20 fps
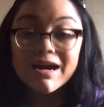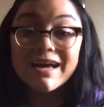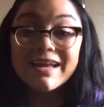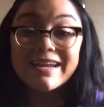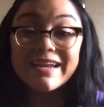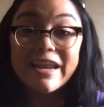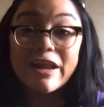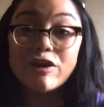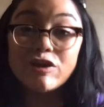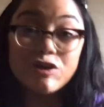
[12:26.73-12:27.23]

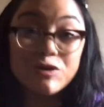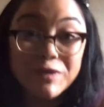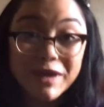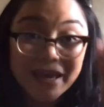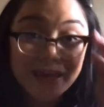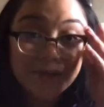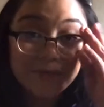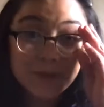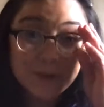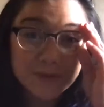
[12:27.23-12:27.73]
Now you
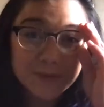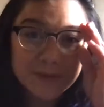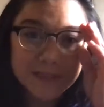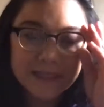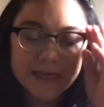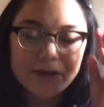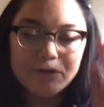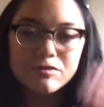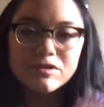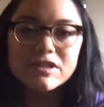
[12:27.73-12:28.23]
can play with
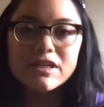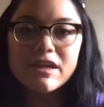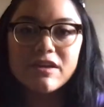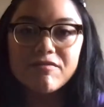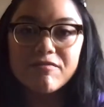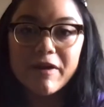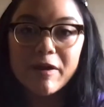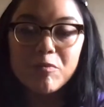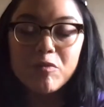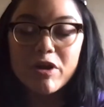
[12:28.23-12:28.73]
sound and
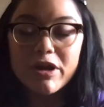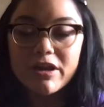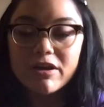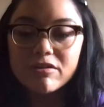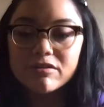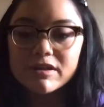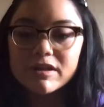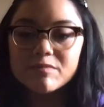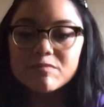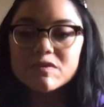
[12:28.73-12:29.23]
vibrating your
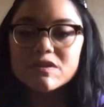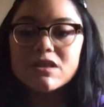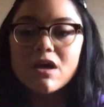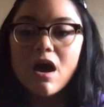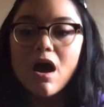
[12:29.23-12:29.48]
lips.